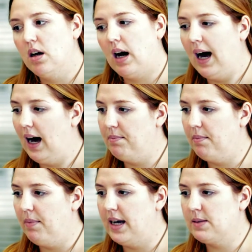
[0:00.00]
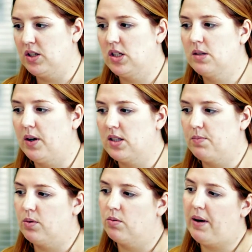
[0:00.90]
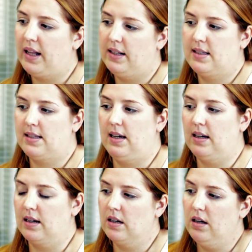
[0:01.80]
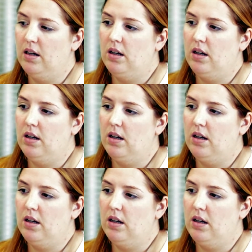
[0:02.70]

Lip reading: as much as possible, balancing